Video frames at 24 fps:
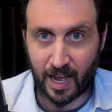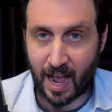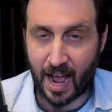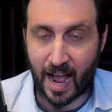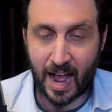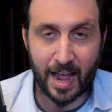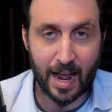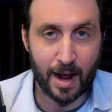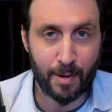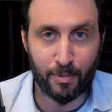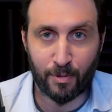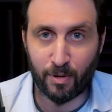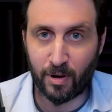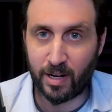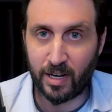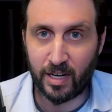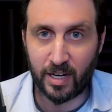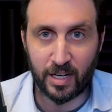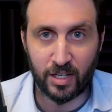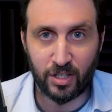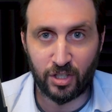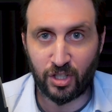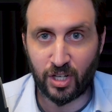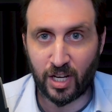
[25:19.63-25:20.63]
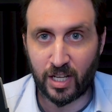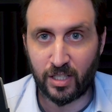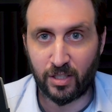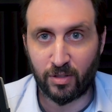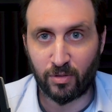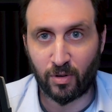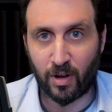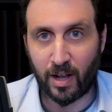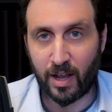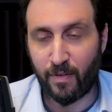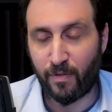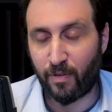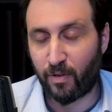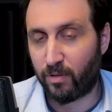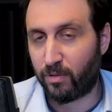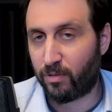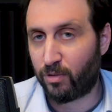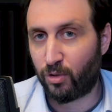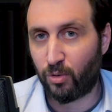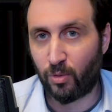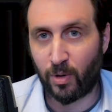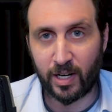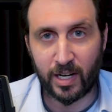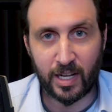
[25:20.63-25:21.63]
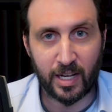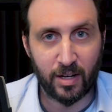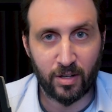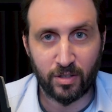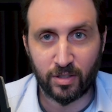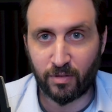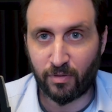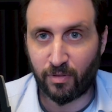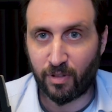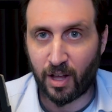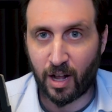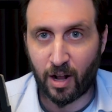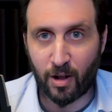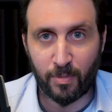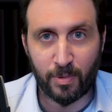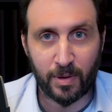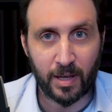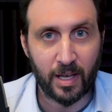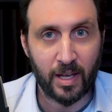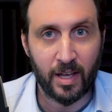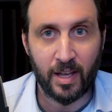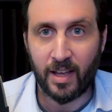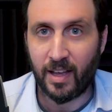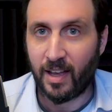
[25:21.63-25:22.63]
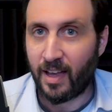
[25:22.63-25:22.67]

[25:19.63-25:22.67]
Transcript: I operated in shades of gray for 20 years of therapy,